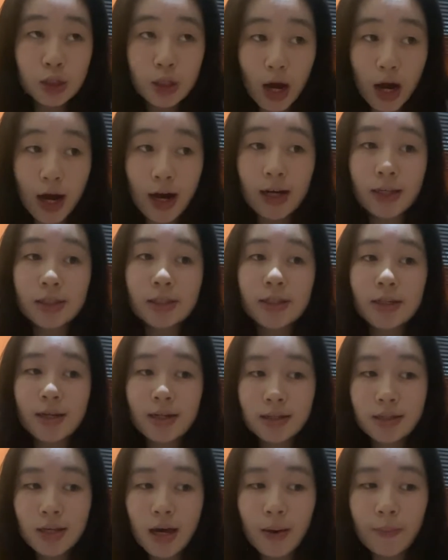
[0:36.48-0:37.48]
on to the
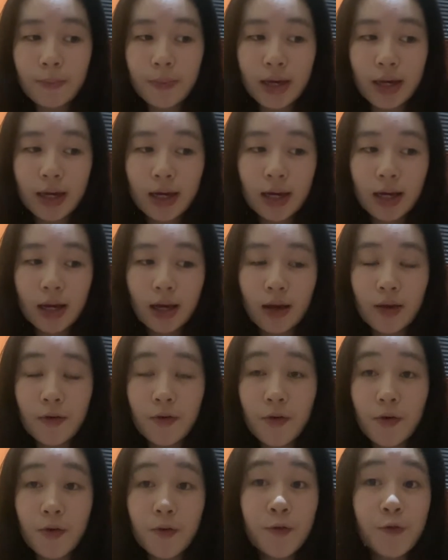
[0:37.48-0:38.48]
topic
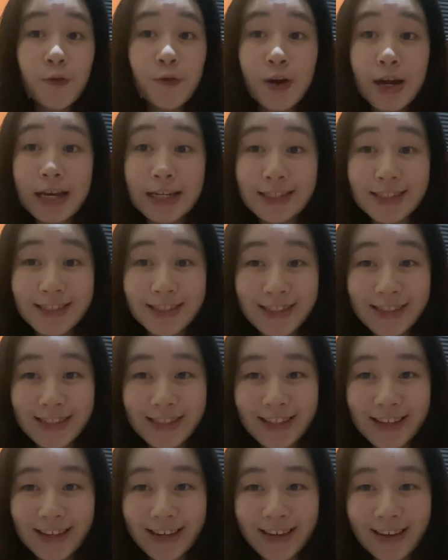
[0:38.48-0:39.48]

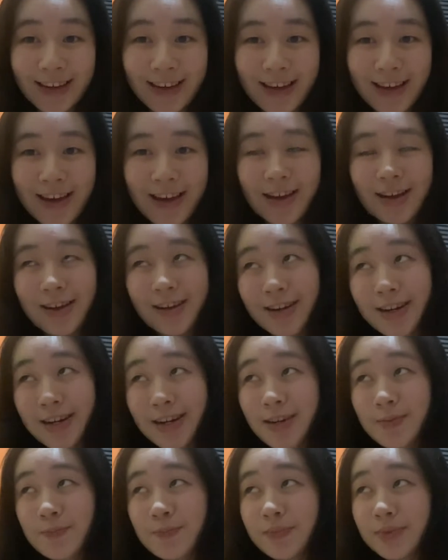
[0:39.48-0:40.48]
friends,
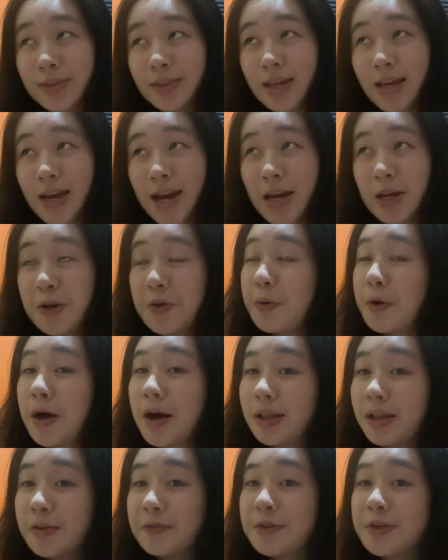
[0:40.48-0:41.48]
right? I know
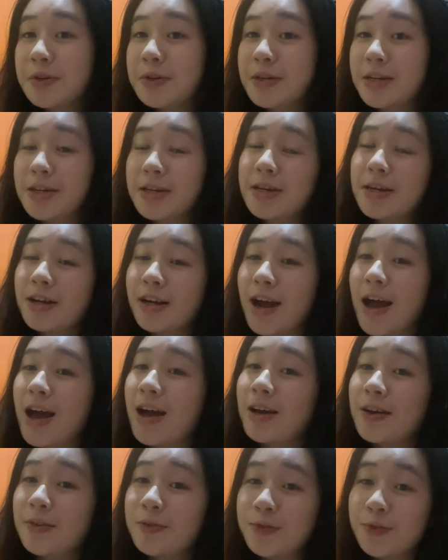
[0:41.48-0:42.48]
all of you here
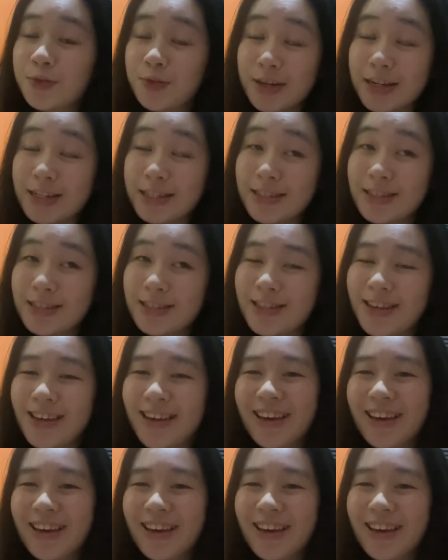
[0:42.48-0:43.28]
have friends,